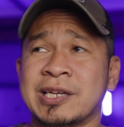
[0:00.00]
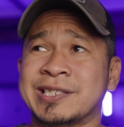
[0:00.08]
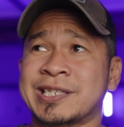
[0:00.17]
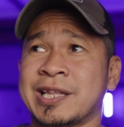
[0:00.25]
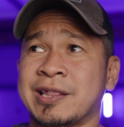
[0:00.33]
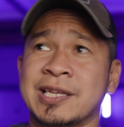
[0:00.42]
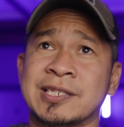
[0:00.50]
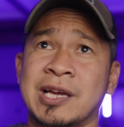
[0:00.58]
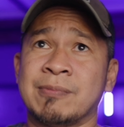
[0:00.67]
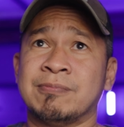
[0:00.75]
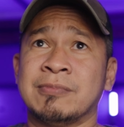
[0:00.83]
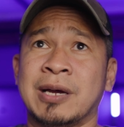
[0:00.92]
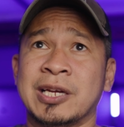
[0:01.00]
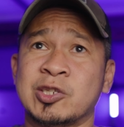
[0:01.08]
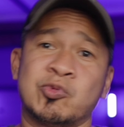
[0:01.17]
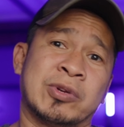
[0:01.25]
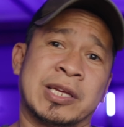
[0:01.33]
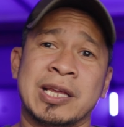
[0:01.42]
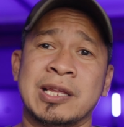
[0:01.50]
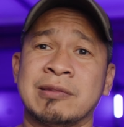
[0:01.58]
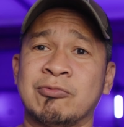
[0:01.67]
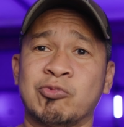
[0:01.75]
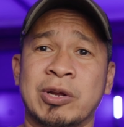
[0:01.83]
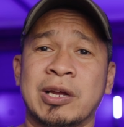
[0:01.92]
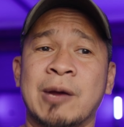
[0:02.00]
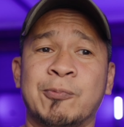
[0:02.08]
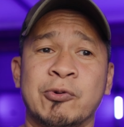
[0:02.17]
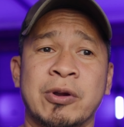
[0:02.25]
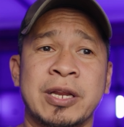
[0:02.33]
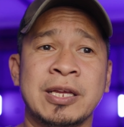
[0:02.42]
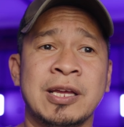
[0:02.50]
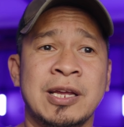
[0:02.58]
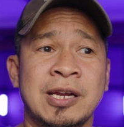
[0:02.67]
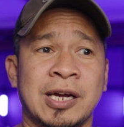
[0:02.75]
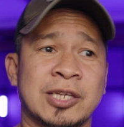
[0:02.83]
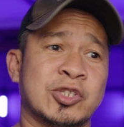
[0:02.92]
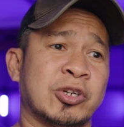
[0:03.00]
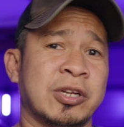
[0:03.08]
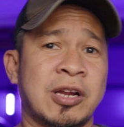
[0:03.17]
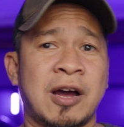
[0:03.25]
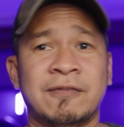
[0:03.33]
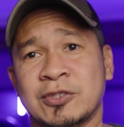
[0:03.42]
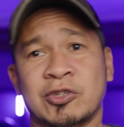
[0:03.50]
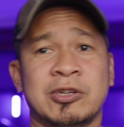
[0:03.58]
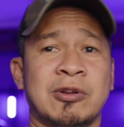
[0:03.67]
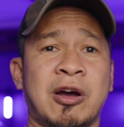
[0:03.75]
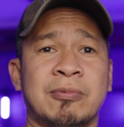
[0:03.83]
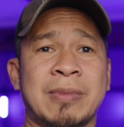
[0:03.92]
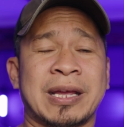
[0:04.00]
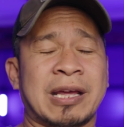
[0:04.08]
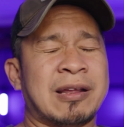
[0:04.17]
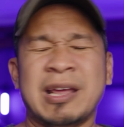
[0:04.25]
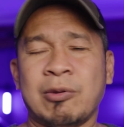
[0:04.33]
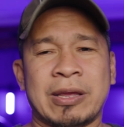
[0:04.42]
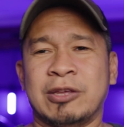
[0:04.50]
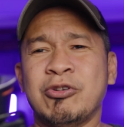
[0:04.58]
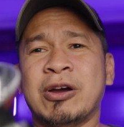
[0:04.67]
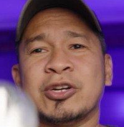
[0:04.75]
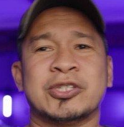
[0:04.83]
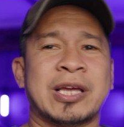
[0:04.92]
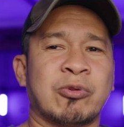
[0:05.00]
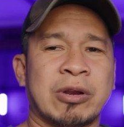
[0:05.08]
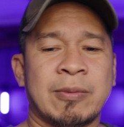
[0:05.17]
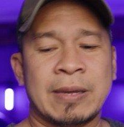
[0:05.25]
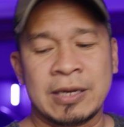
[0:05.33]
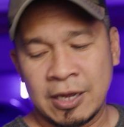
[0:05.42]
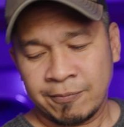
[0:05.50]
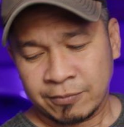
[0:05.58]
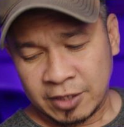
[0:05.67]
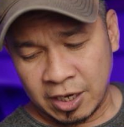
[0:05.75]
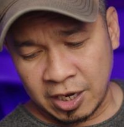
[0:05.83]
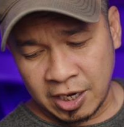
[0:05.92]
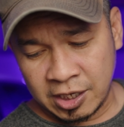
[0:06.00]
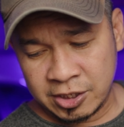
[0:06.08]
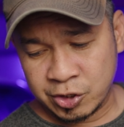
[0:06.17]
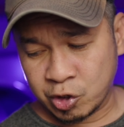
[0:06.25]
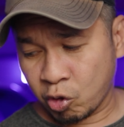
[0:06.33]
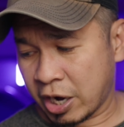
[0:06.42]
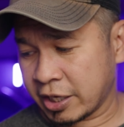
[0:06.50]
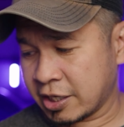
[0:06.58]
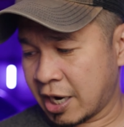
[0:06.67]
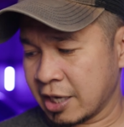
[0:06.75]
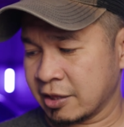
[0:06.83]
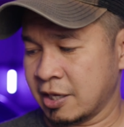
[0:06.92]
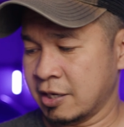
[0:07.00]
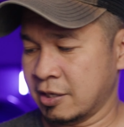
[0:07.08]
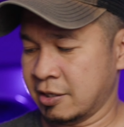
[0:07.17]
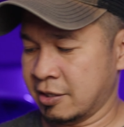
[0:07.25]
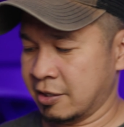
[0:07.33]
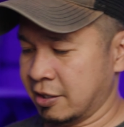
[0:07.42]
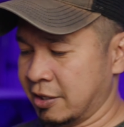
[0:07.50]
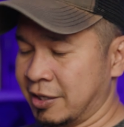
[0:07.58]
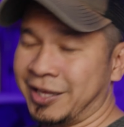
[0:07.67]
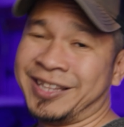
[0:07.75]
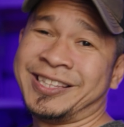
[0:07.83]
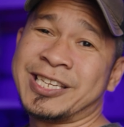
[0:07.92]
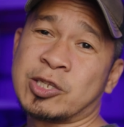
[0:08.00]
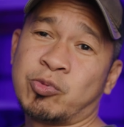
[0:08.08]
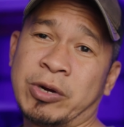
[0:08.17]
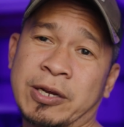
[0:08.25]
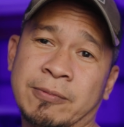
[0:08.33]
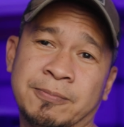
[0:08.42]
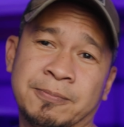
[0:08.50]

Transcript: I set things up, I just want to get it up running. I turn it off, turn it on back. Anyway, you understand what I mean. So I got this one.